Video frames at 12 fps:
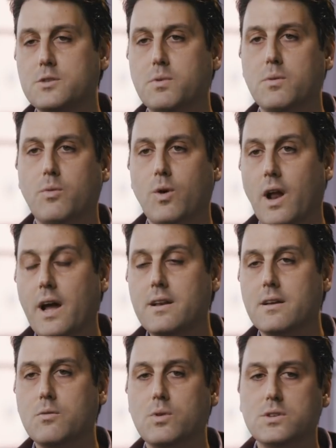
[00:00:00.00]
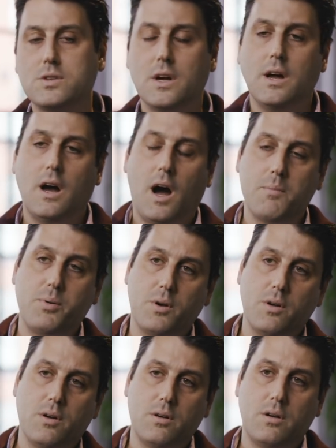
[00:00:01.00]
expert. What I did was I
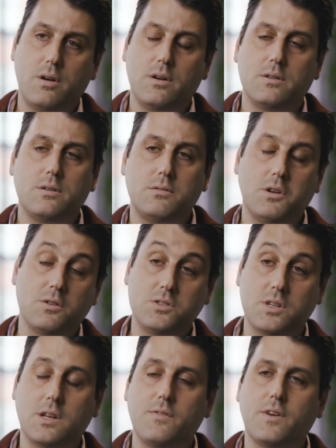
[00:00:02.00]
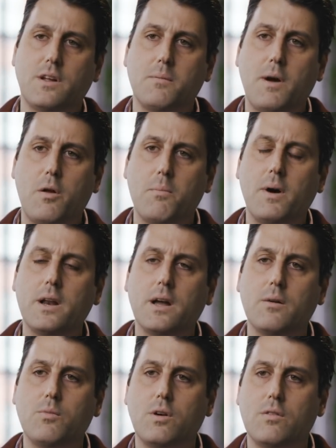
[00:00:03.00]
put a you know, significant amount of
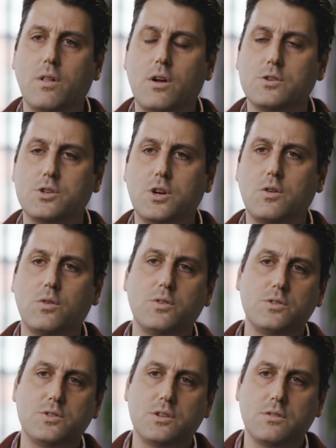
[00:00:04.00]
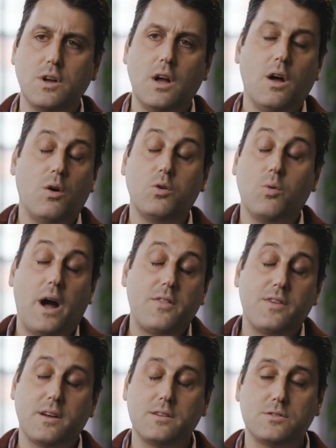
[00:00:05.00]
money on one of the larger shareholders, and who I
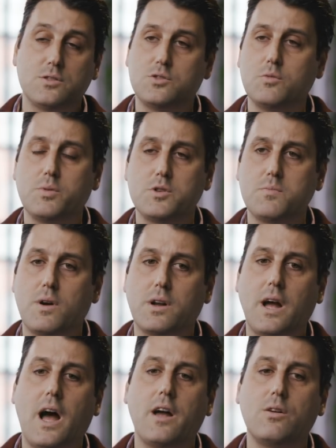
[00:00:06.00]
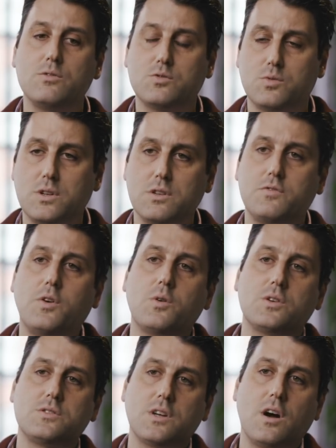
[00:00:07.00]
think is a super smart guy who's really
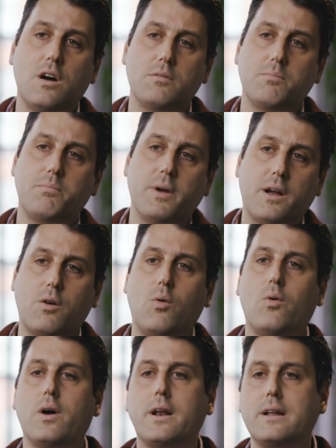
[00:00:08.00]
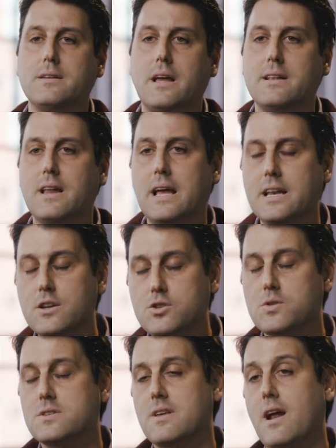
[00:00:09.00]
focusing on Bitcoin and
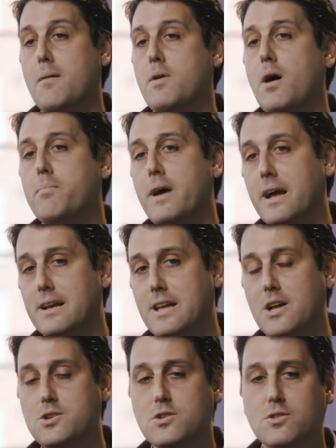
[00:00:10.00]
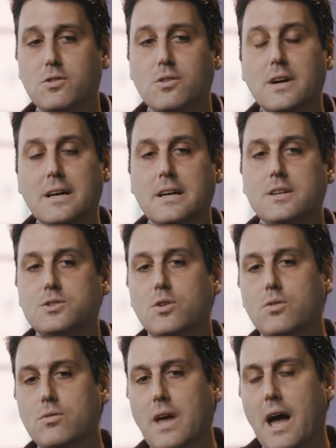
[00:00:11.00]
industries that I'm not paying attention to.
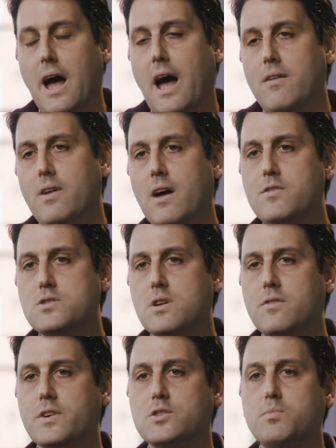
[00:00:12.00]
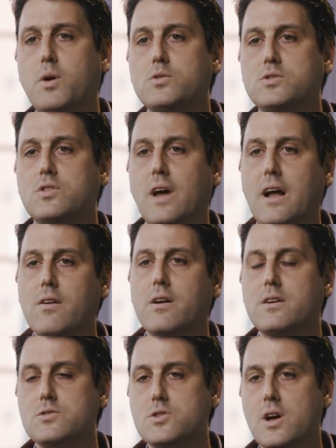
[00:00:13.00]
So yeah, have yourself exposed to
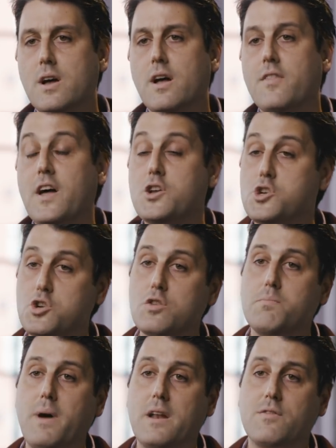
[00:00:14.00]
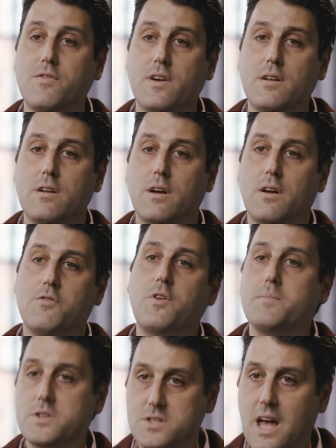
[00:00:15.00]
areas that should benefit
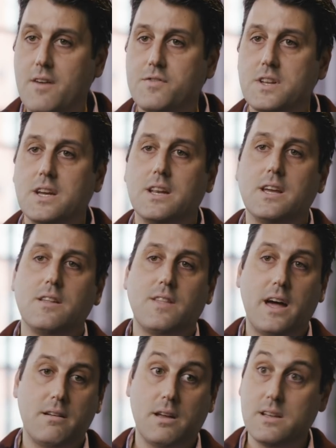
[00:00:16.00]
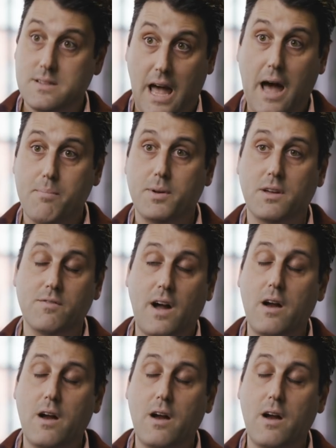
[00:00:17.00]
from this FTD that is happening